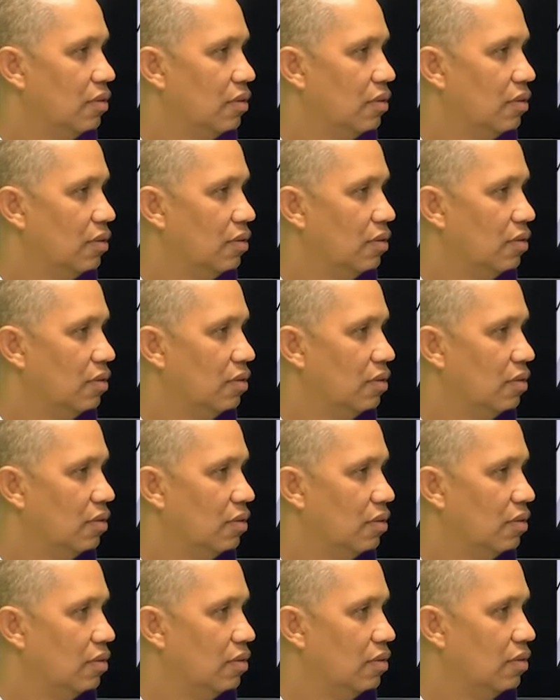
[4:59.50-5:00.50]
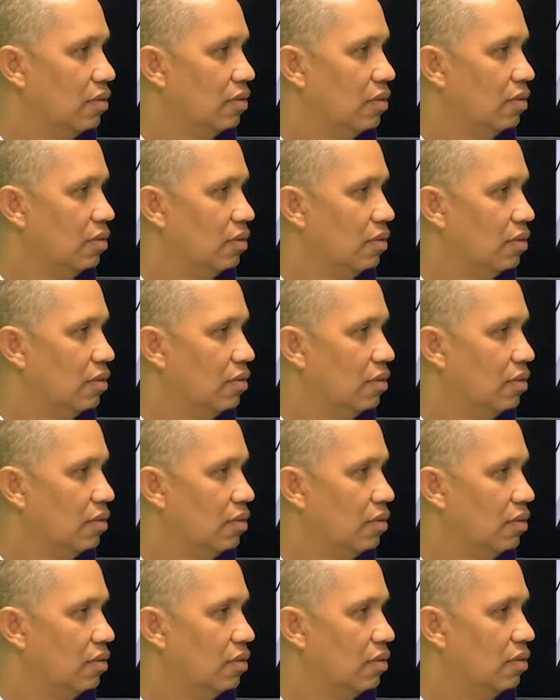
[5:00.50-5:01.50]

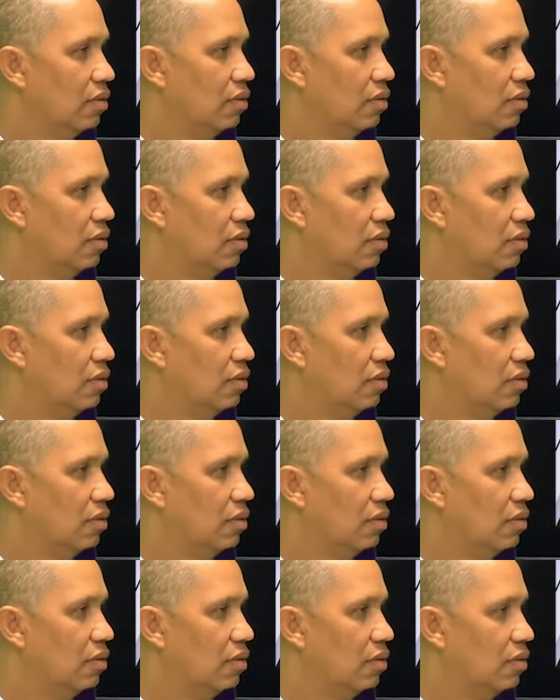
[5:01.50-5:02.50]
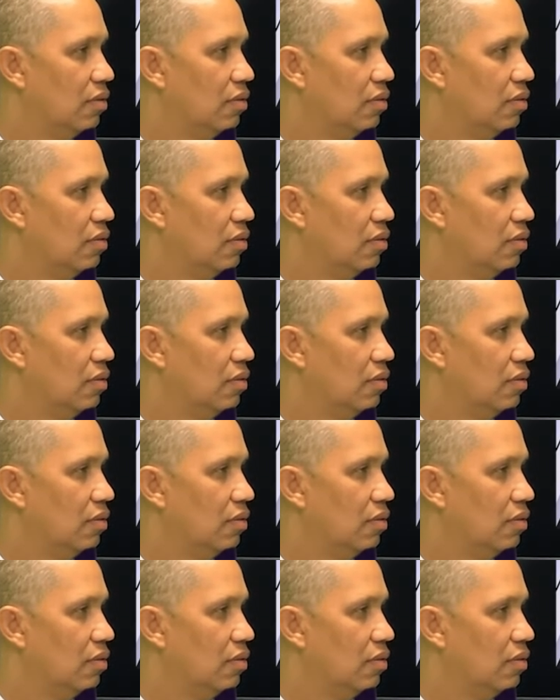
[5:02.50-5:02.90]
This person isn't speaking.